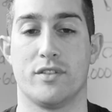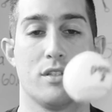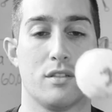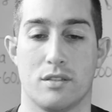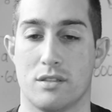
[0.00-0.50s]

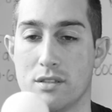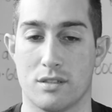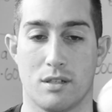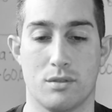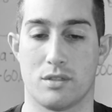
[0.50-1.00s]
done this since
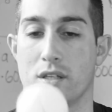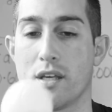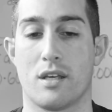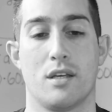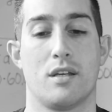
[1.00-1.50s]
I was
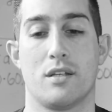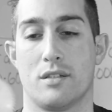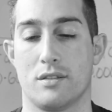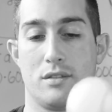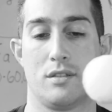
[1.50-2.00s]
like
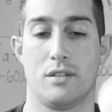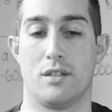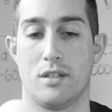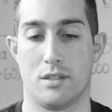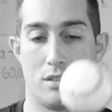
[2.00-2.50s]

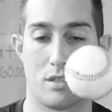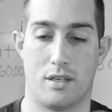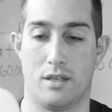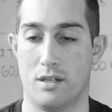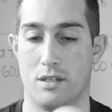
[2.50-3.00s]
a
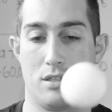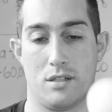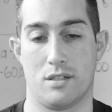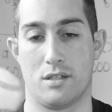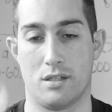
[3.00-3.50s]
kid.
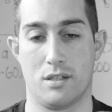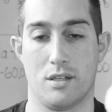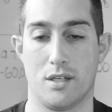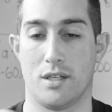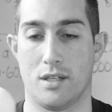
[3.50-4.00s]

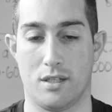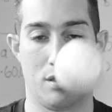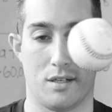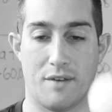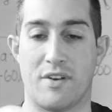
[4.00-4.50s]

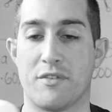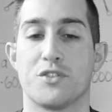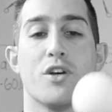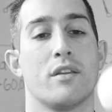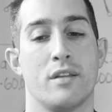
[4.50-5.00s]
I've never
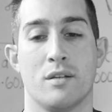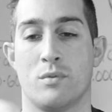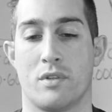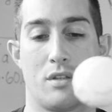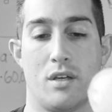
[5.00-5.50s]
done them
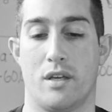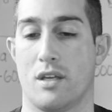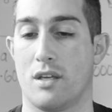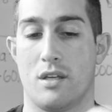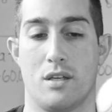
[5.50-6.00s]
with
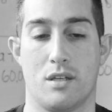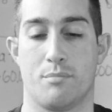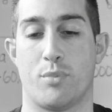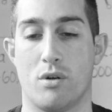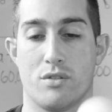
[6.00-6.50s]
like
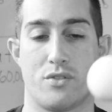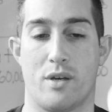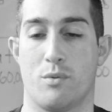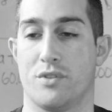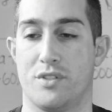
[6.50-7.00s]
balls
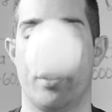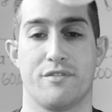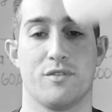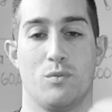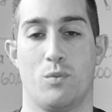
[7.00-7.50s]
that were
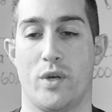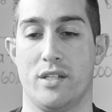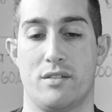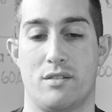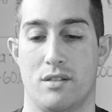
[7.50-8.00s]
different
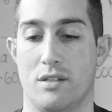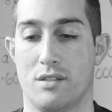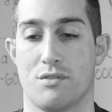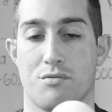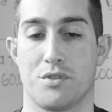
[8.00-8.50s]
weights.
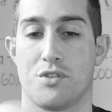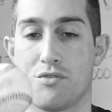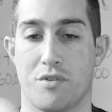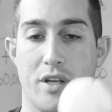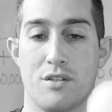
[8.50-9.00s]
It's really
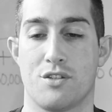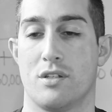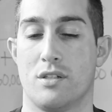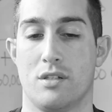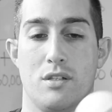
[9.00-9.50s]
strange.
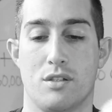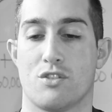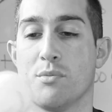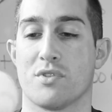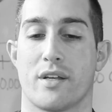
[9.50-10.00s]
It's
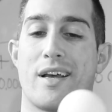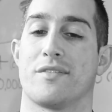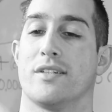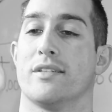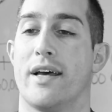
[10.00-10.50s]
almost like I have
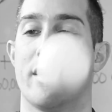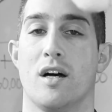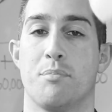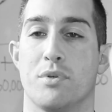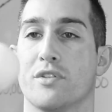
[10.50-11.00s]
to let
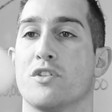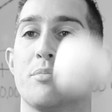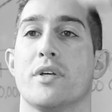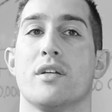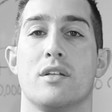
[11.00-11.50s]
up a little
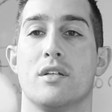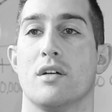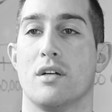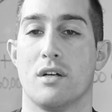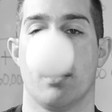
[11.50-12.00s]
bit
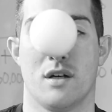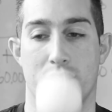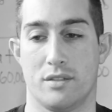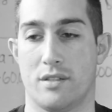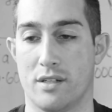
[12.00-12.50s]
on
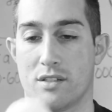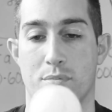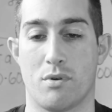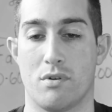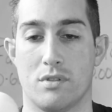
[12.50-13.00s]
the tennis
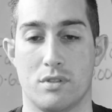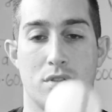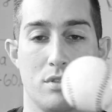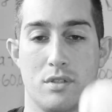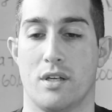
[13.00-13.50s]
ball
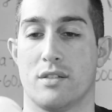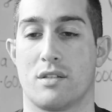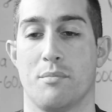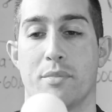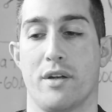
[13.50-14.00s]
as
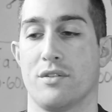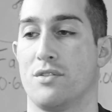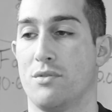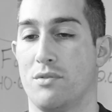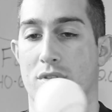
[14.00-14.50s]
compared
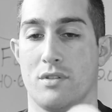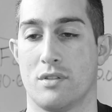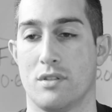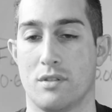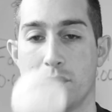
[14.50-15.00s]
to the
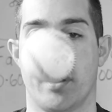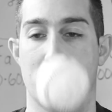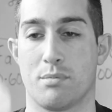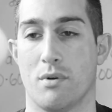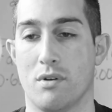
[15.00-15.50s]

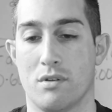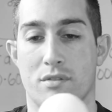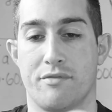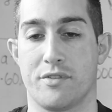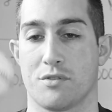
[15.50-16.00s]
baseball.
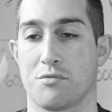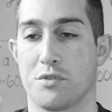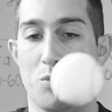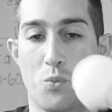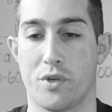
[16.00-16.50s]
It feels
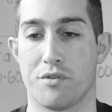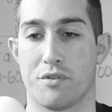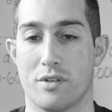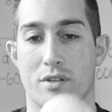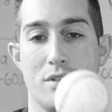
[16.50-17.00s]
really weird.
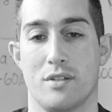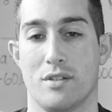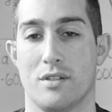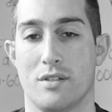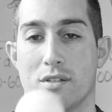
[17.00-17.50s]

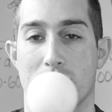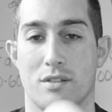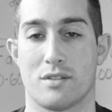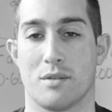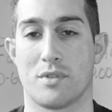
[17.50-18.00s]

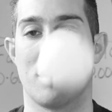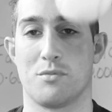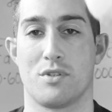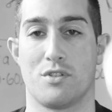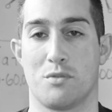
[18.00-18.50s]
Sometimes
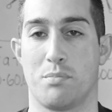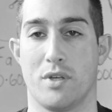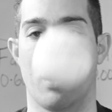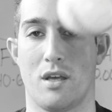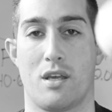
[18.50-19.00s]
you could just be
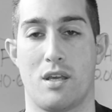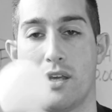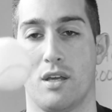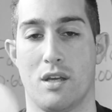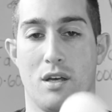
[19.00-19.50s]
like,
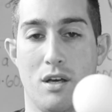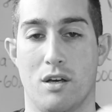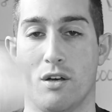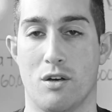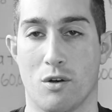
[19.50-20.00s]

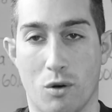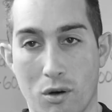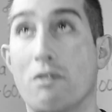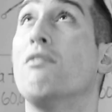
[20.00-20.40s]
oh